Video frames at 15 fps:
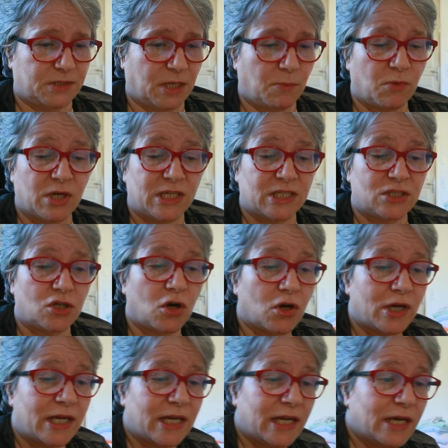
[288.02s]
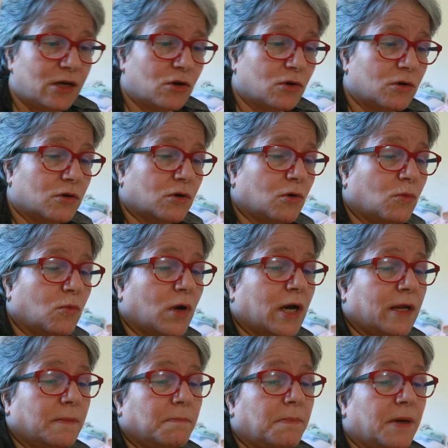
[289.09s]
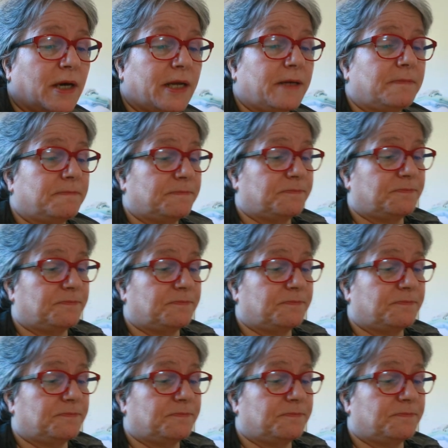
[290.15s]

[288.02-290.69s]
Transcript: someone is targeting her or what, but